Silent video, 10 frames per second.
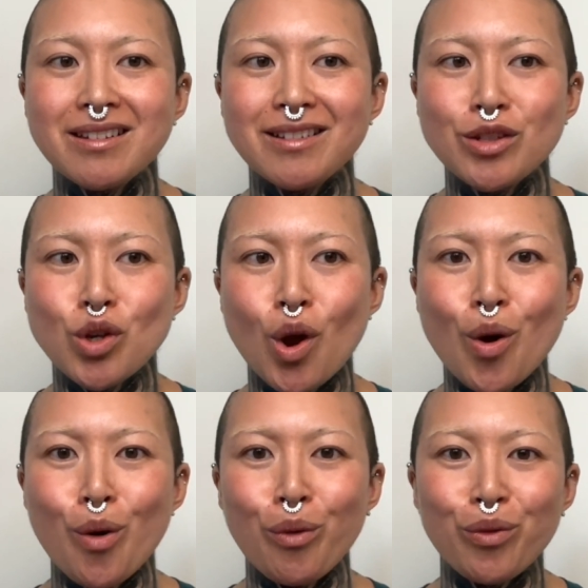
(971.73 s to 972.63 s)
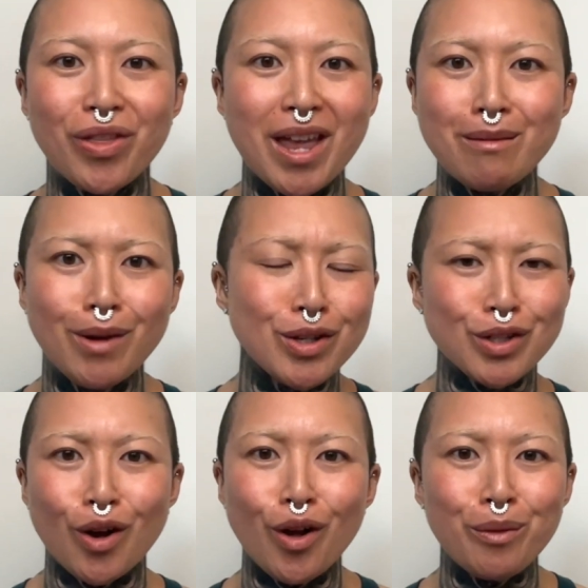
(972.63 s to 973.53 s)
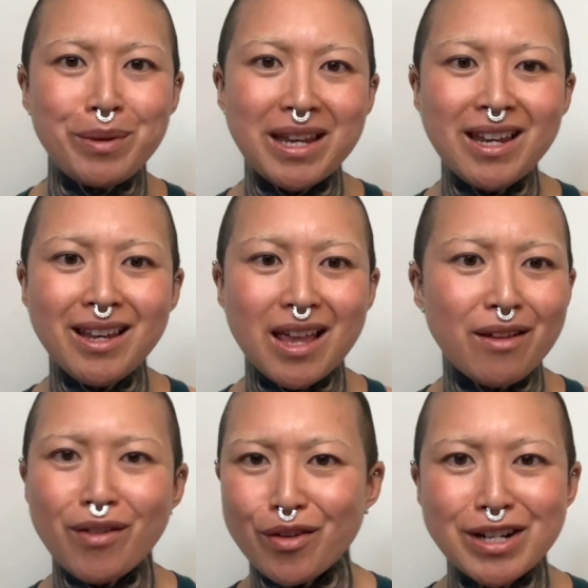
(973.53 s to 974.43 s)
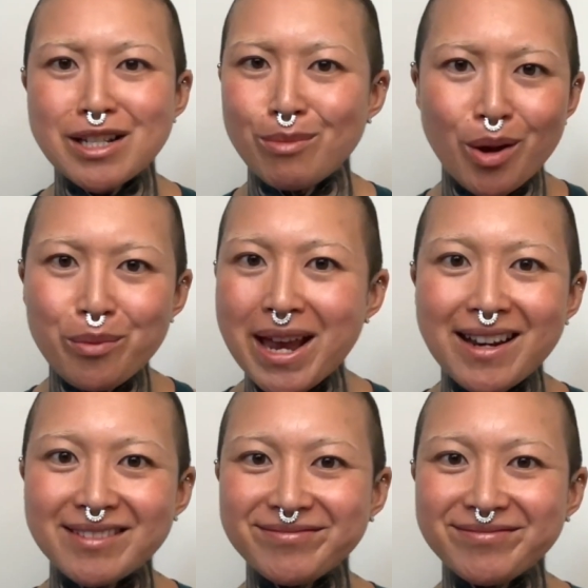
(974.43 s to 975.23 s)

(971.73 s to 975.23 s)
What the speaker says: so they must all be a very small weight.